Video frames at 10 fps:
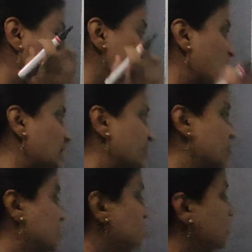So as a
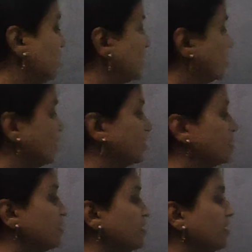result, it is
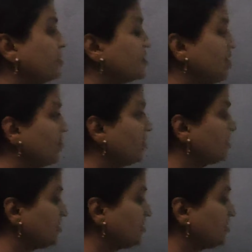7